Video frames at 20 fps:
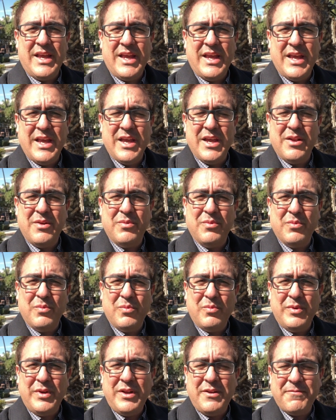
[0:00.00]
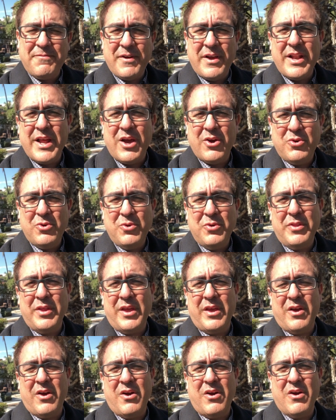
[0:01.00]
and we need to find out who
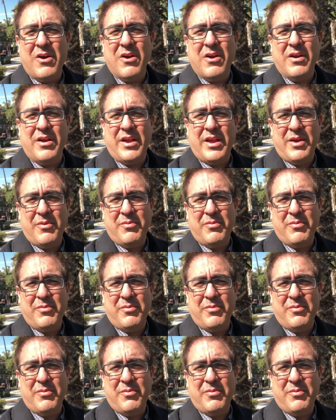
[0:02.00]
they are,